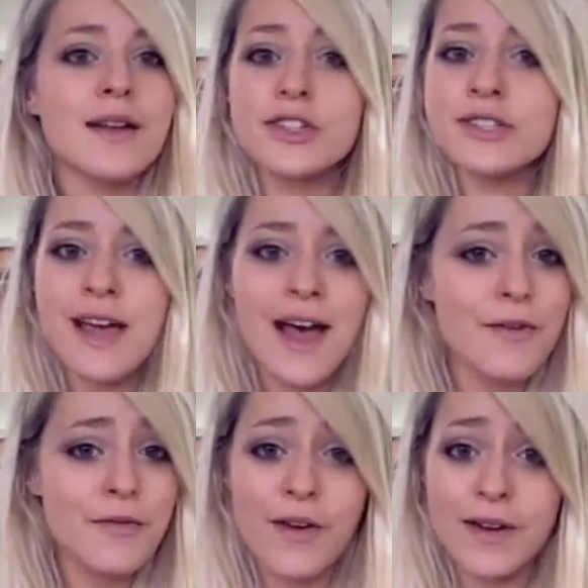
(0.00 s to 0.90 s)
just
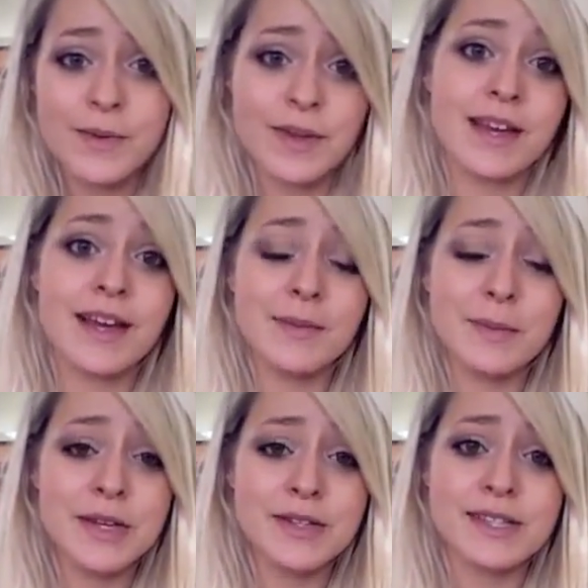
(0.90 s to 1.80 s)
have fun with it and
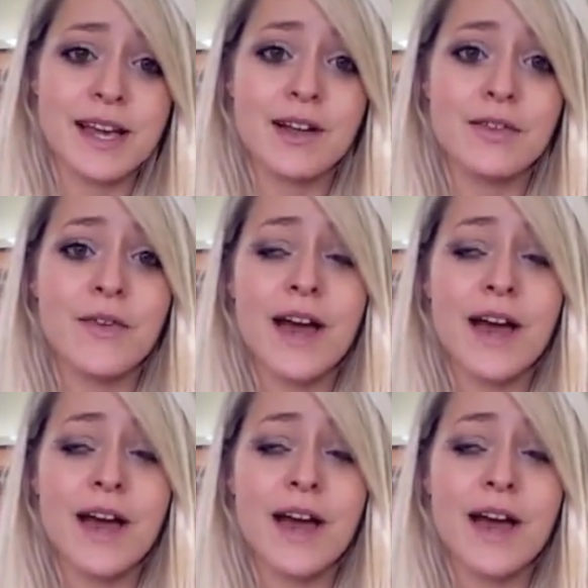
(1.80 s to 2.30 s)
be yourself,